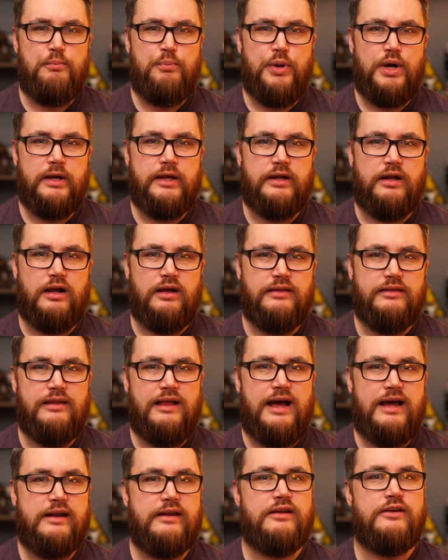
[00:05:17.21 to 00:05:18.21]
but a
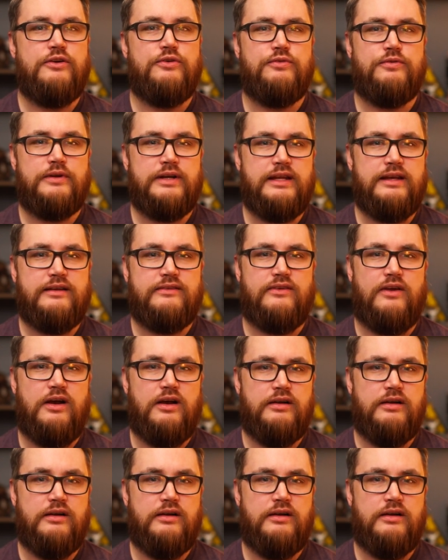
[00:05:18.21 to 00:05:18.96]
lot of critics